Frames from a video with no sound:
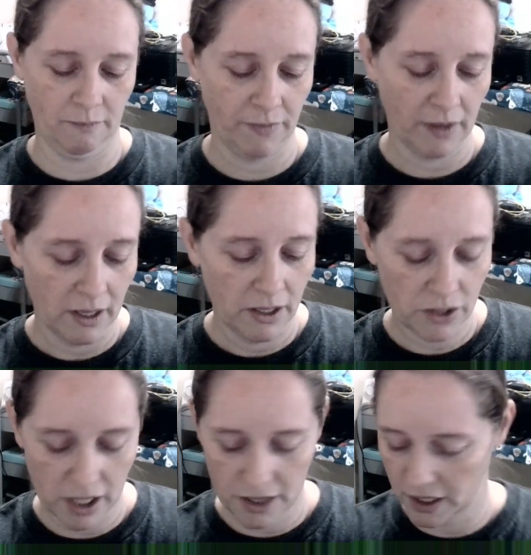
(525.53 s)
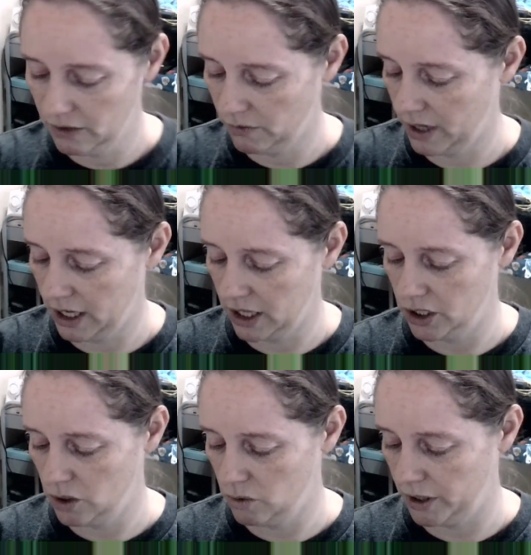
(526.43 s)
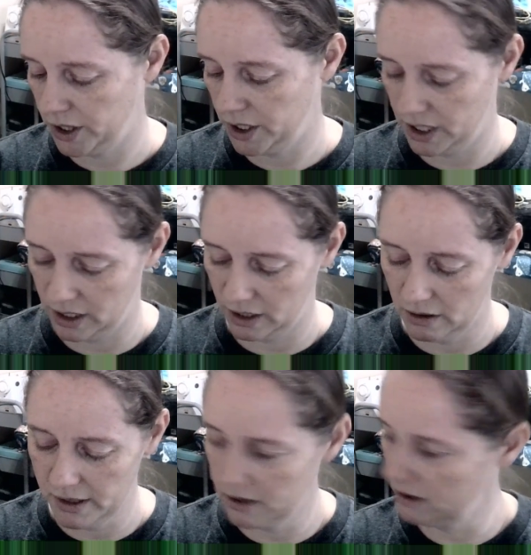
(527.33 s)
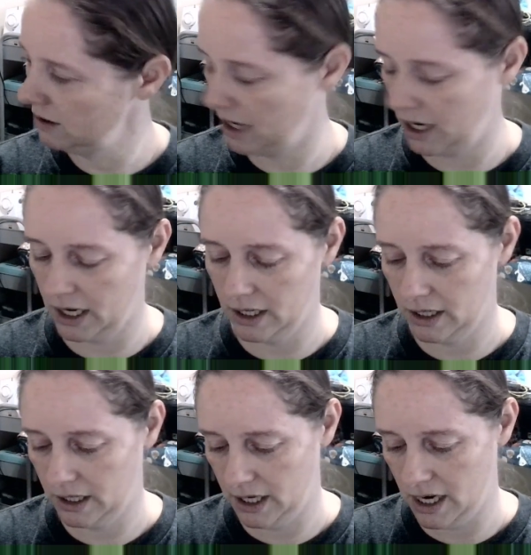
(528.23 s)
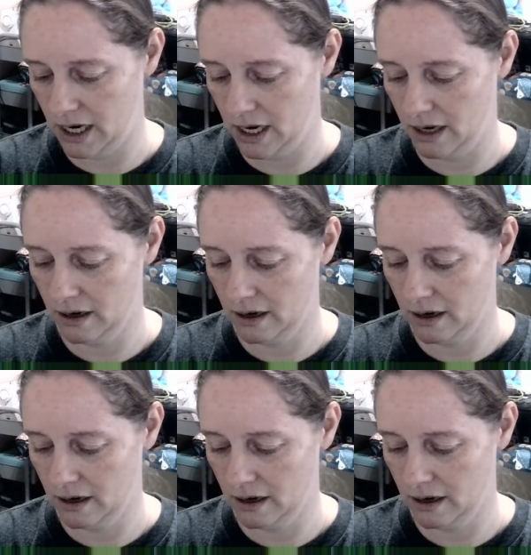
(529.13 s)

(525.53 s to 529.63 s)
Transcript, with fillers: trying to think of what I can do with glitter and the